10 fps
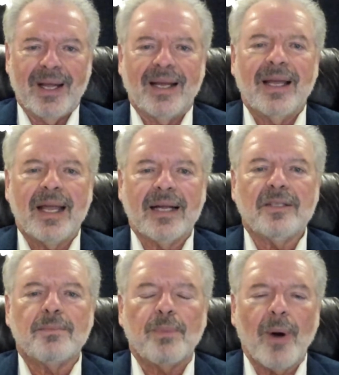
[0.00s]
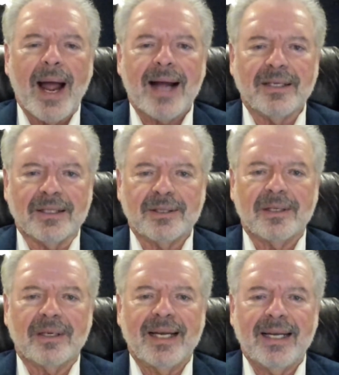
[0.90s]
Kids practice.
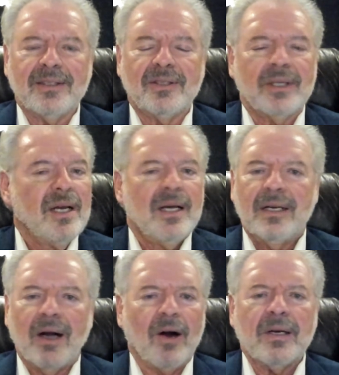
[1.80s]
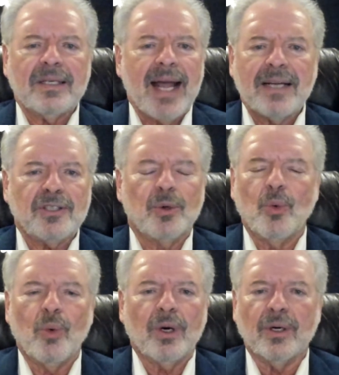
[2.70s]
Kids aren't attached to
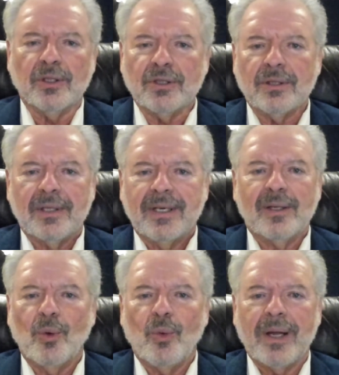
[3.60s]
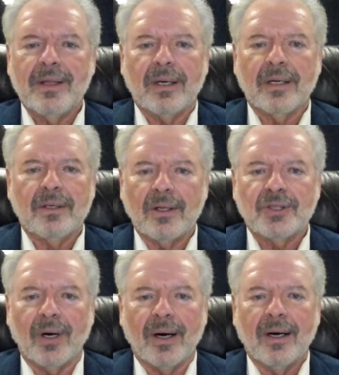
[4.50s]
words in the way that
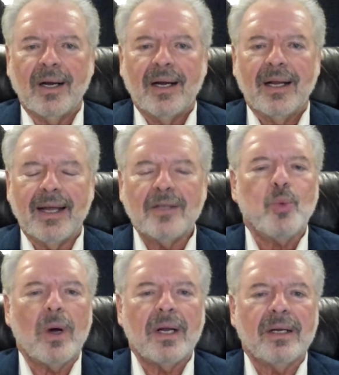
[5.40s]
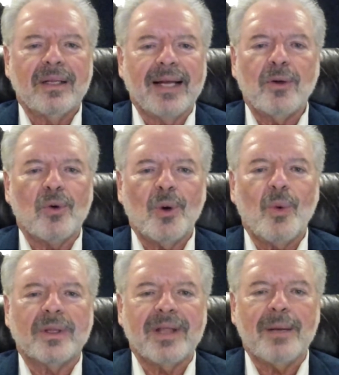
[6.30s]
adults are. Kids they don't know
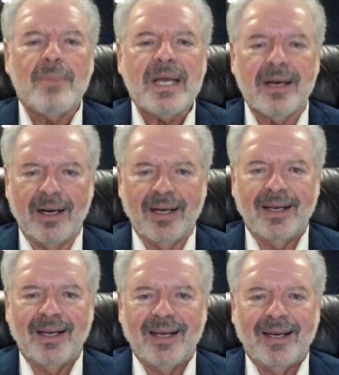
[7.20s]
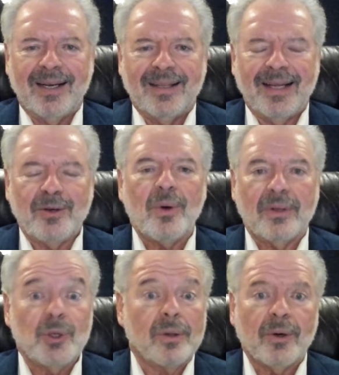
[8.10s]
what they mean.
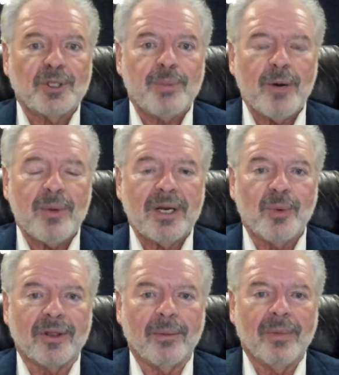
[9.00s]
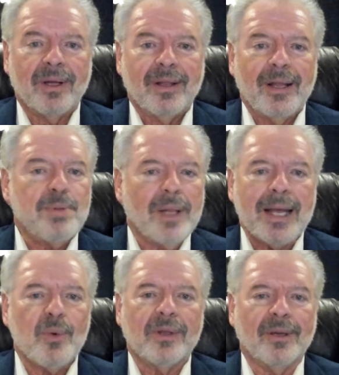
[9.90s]
So they're experimenting with it. They play
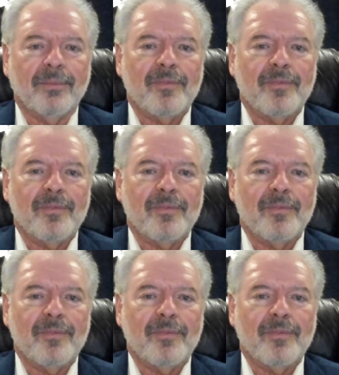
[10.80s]
with them.